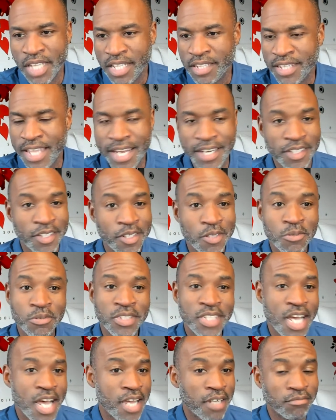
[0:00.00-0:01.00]
That alone
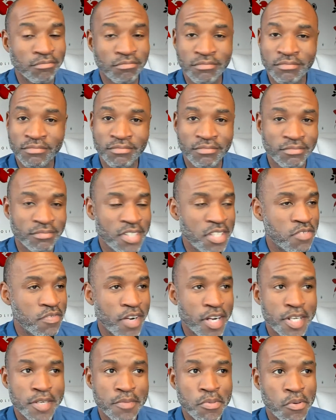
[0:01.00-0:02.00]
time is
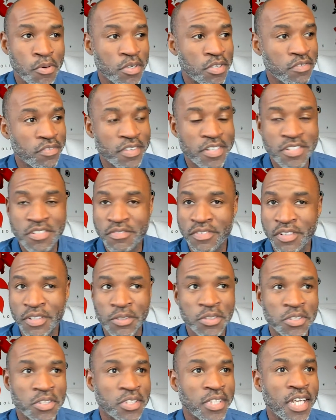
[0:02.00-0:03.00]
very important for
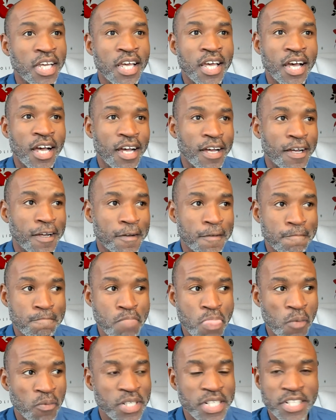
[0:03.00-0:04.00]
introverts.
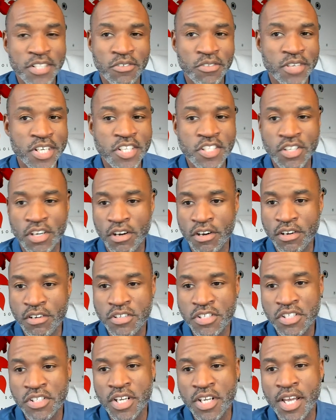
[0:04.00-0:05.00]
We need to
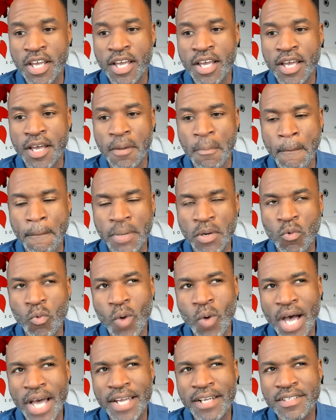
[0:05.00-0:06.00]
recharge. But
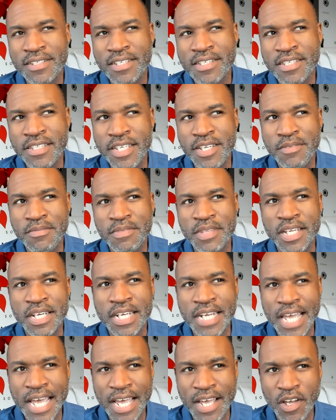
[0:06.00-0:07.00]
why does it seem that
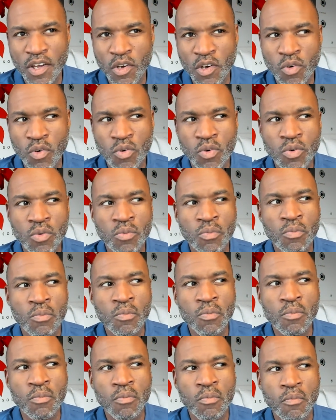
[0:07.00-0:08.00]
now
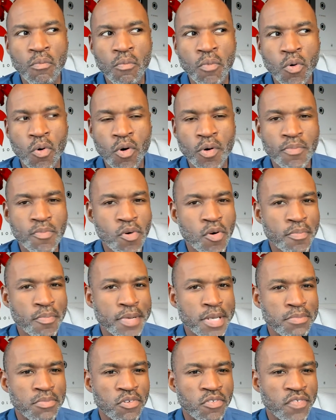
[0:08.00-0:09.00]
more and more
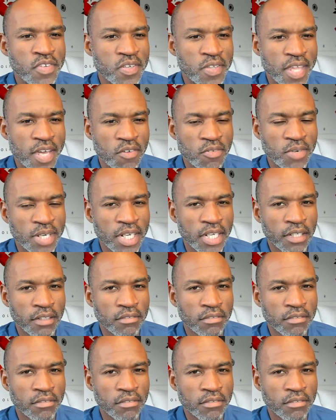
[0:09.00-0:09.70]
people feel that way?